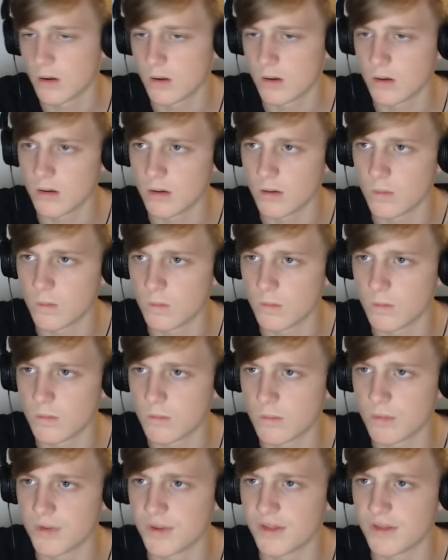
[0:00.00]
But
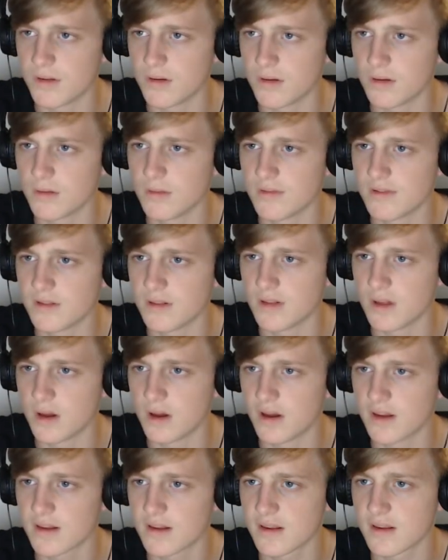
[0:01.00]
it was in
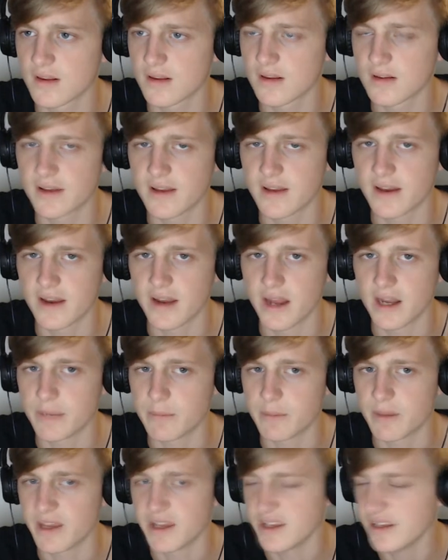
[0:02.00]
like
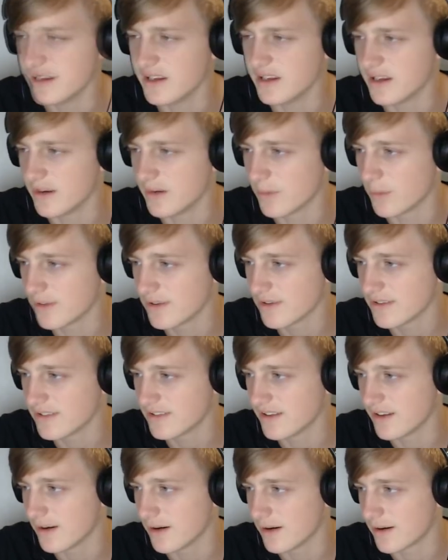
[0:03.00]
1080p. It was
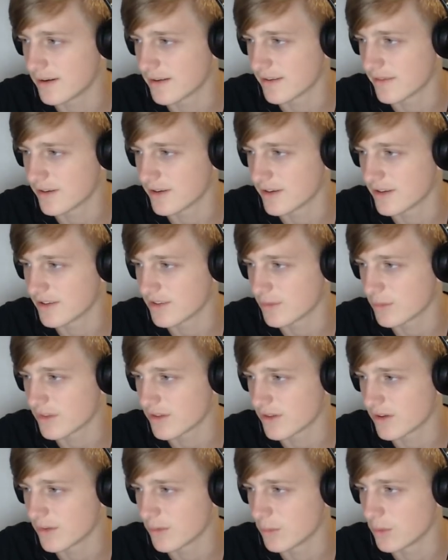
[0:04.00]
in high definition. What
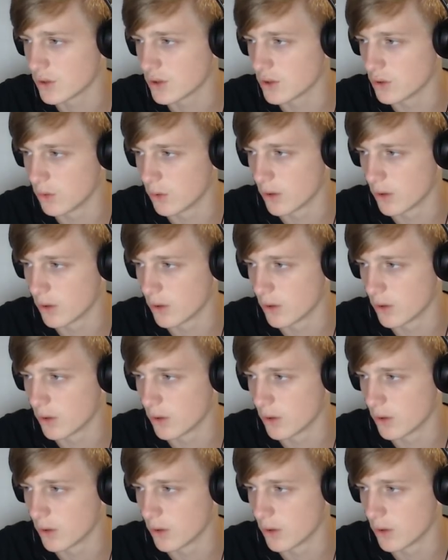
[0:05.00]
are you on